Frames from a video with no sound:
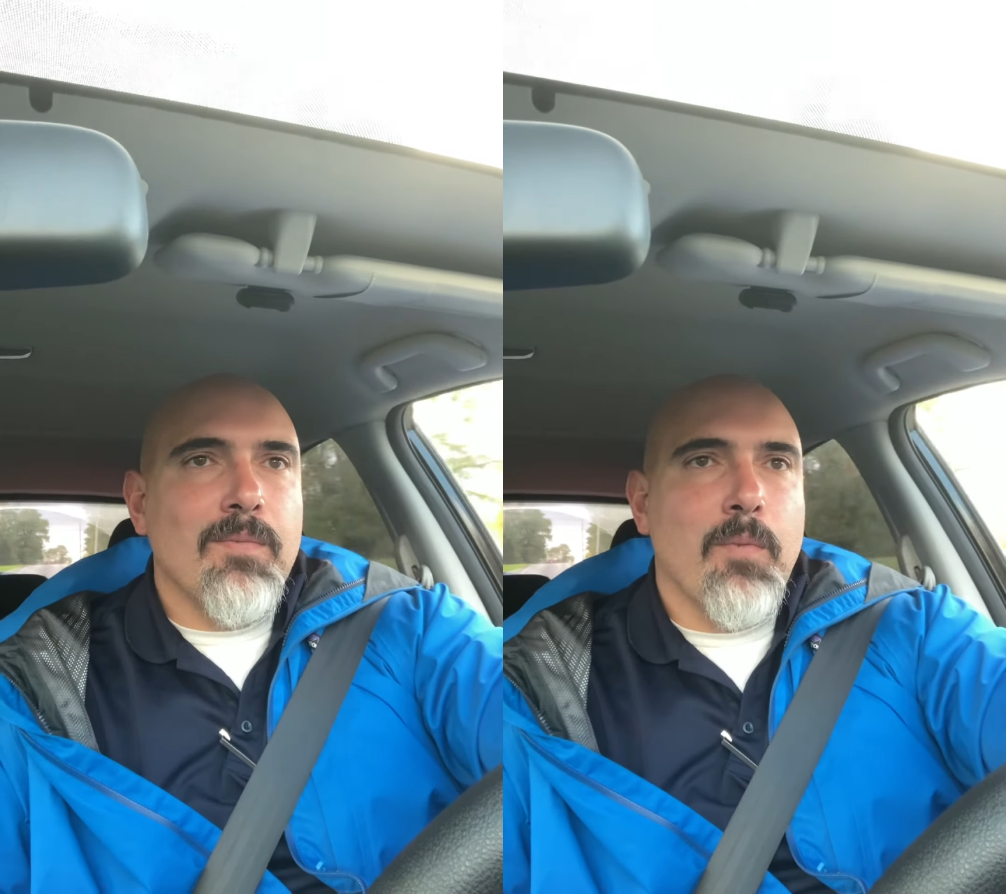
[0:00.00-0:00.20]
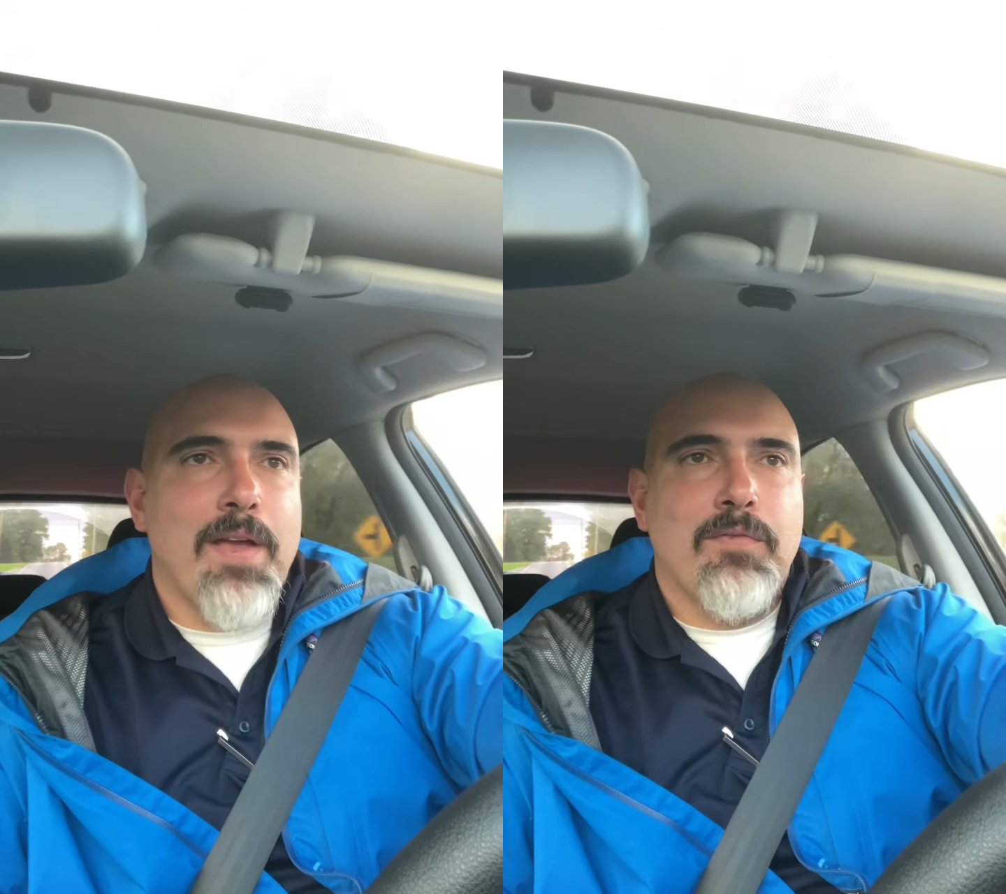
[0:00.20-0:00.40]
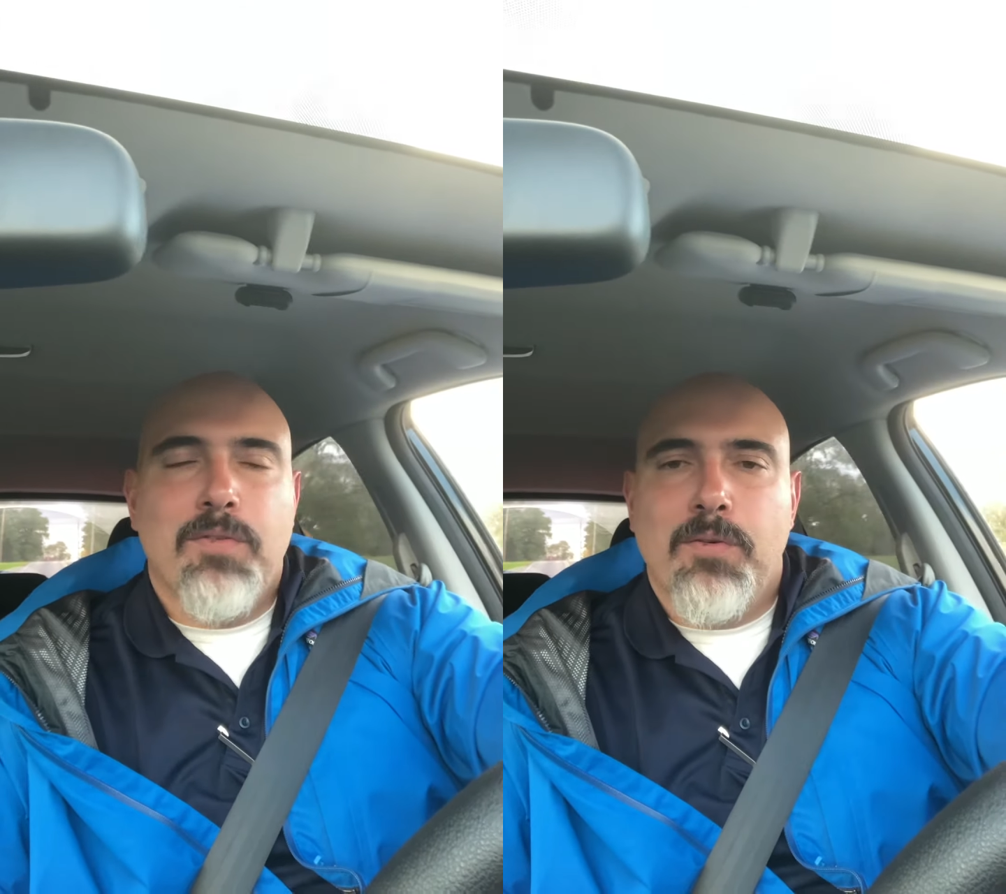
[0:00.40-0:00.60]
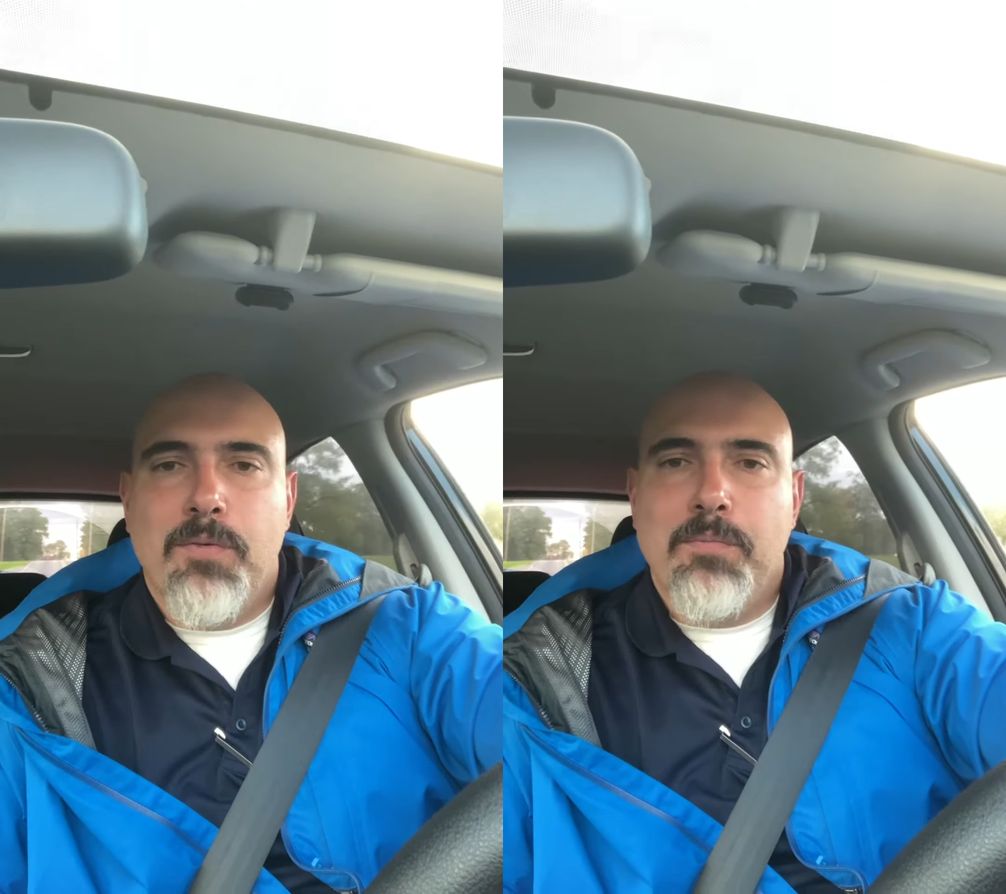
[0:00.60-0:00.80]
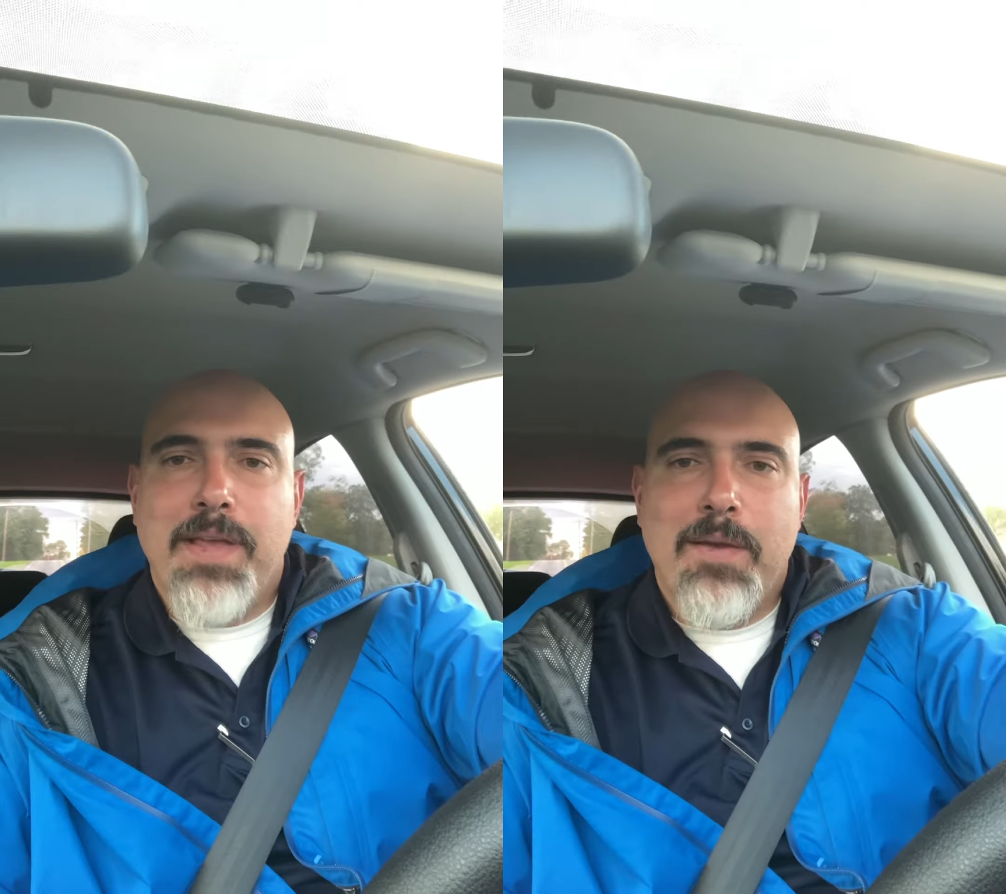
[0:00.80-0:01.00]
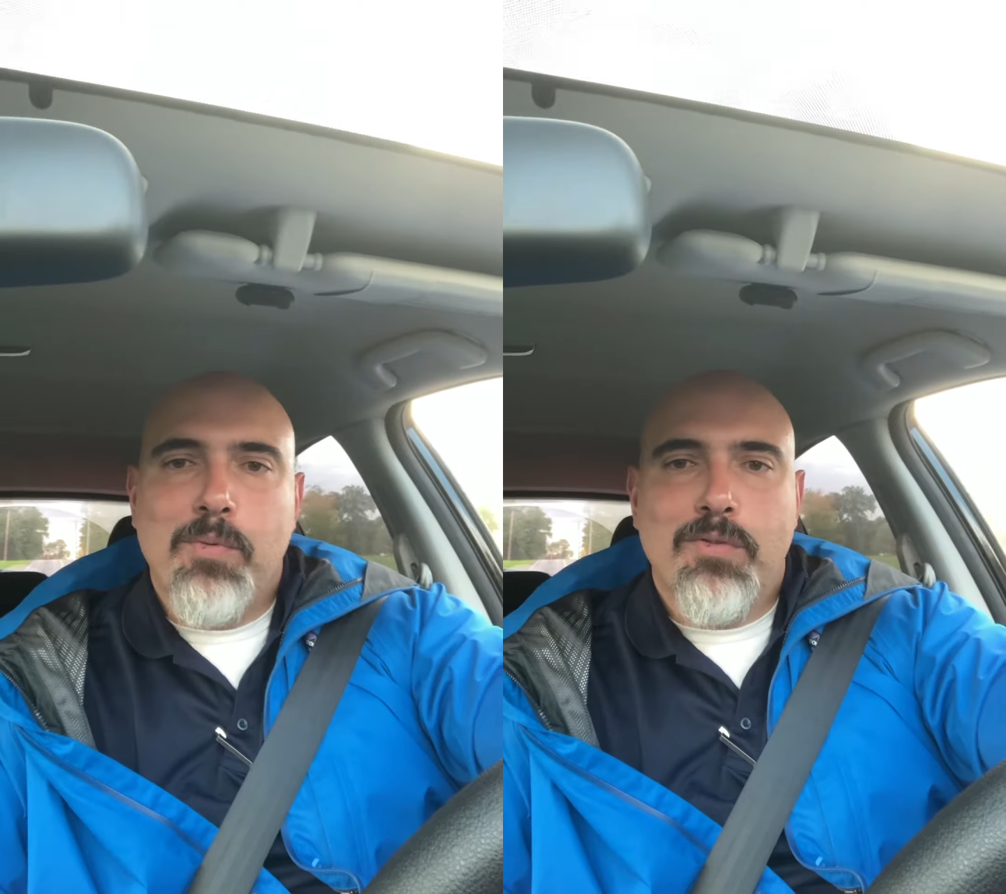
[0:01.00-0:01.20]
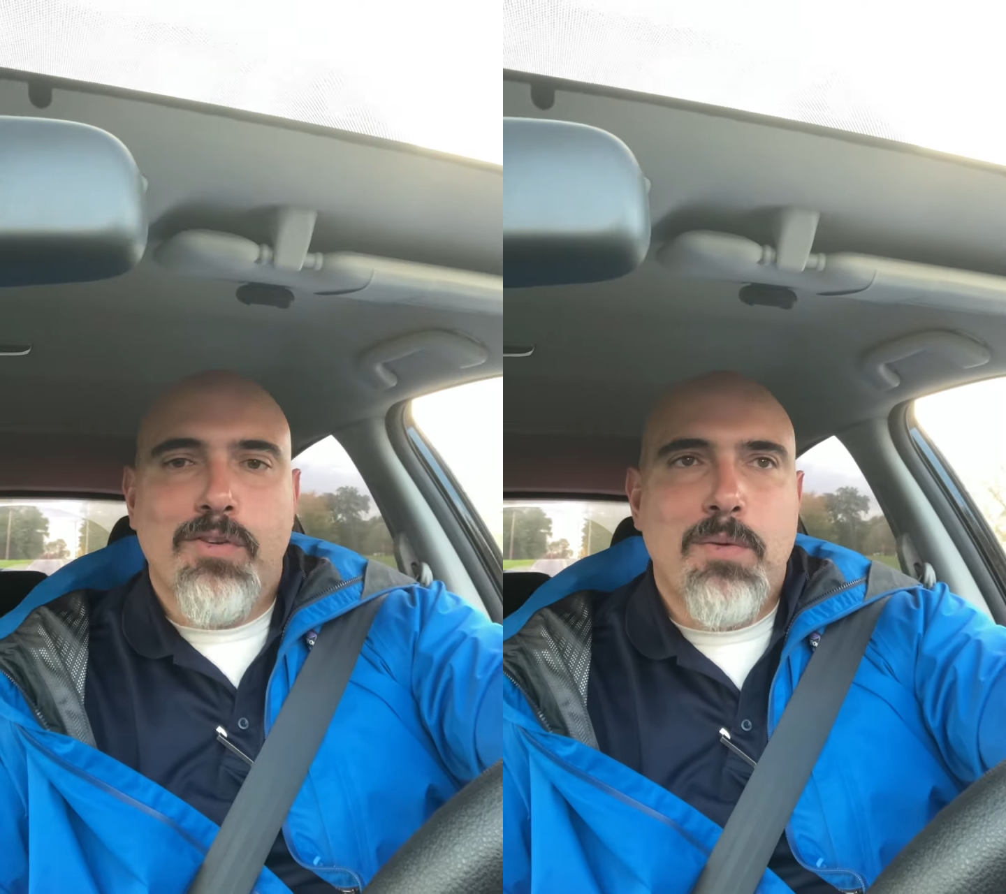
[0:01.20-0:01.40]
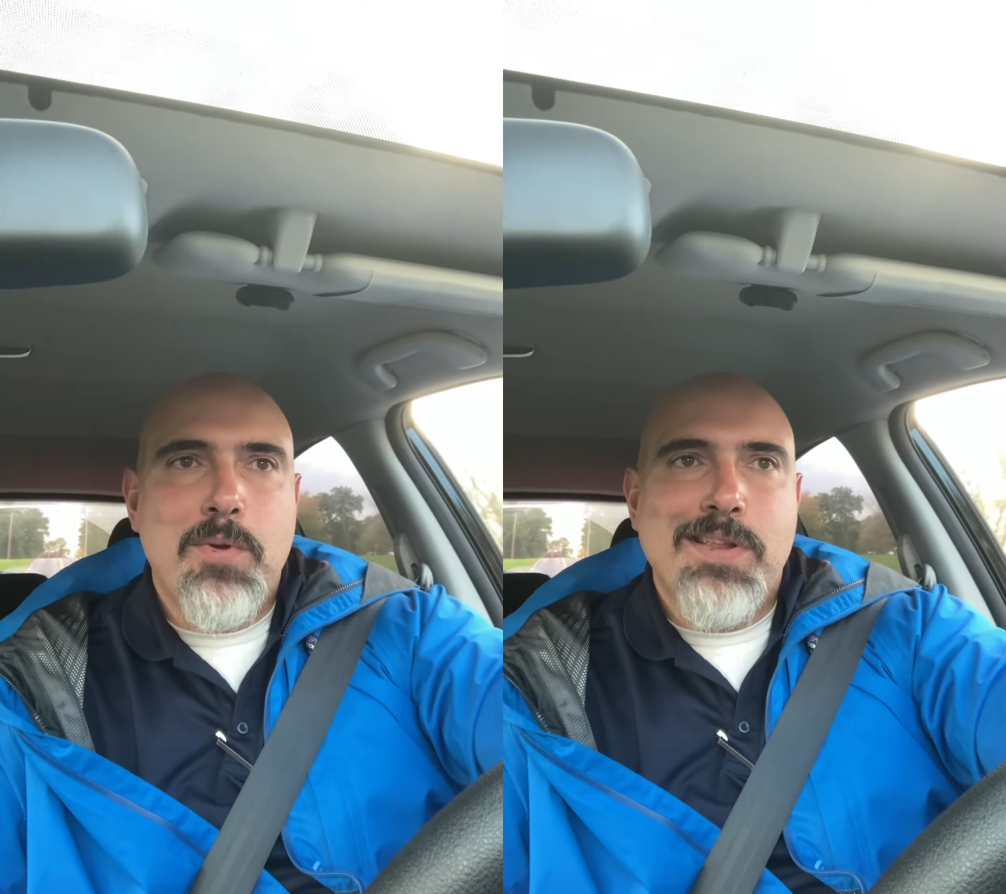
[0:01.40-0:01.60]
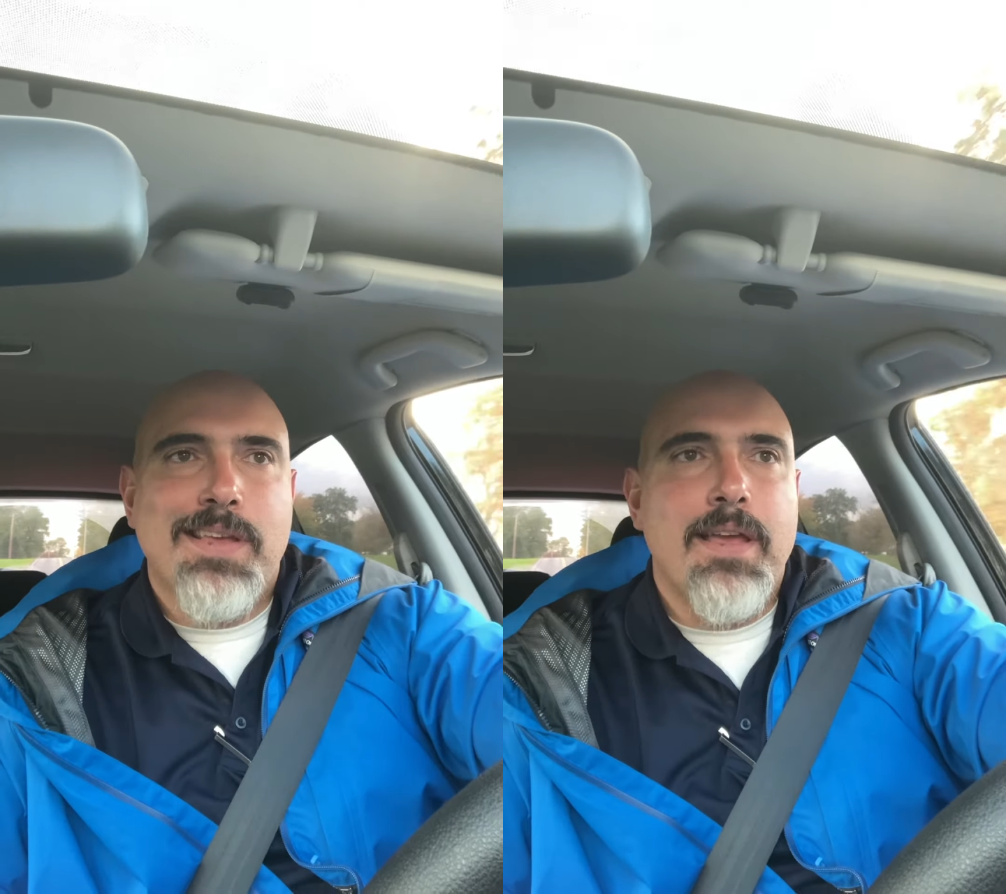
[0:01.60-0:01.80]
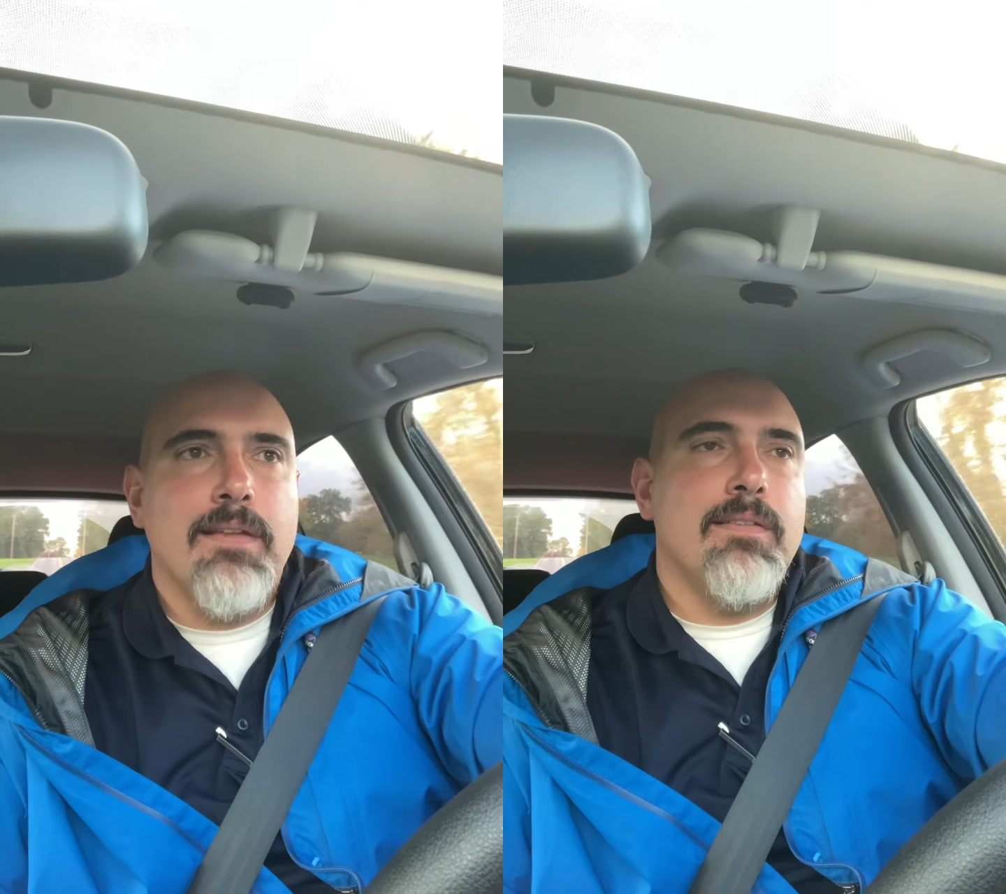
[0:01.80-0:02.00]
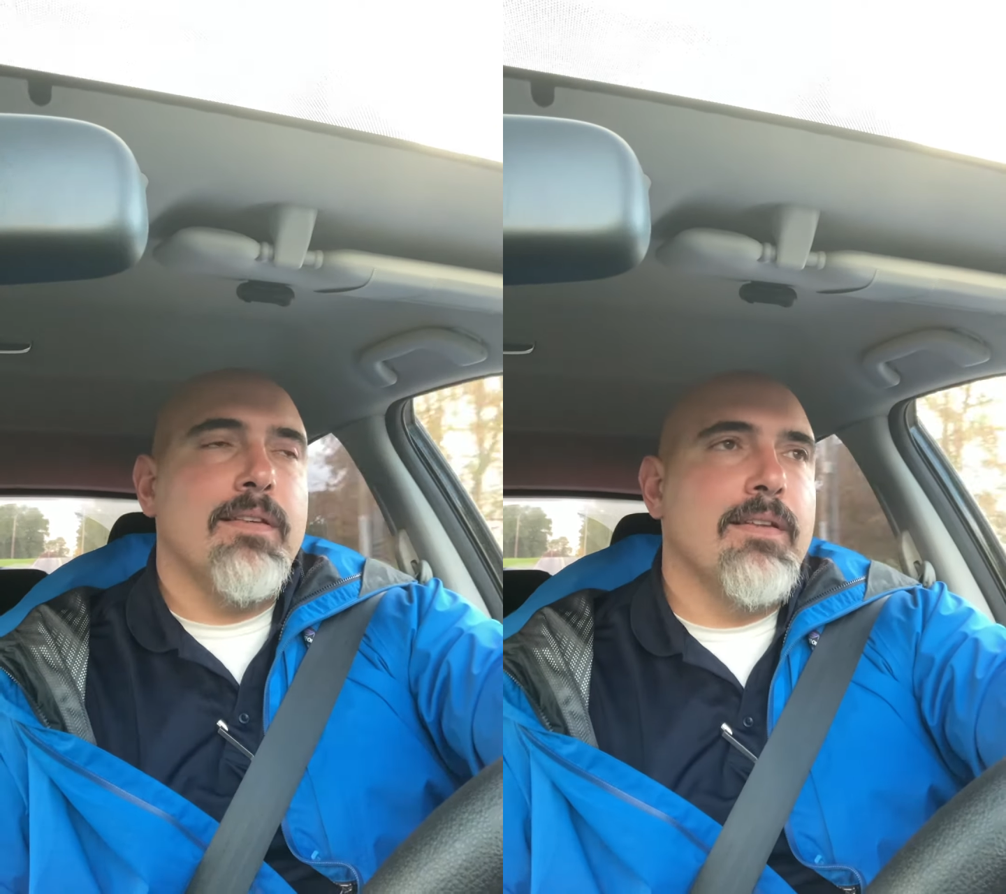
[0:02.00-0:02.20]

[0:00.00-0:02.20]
we have to be able to communicate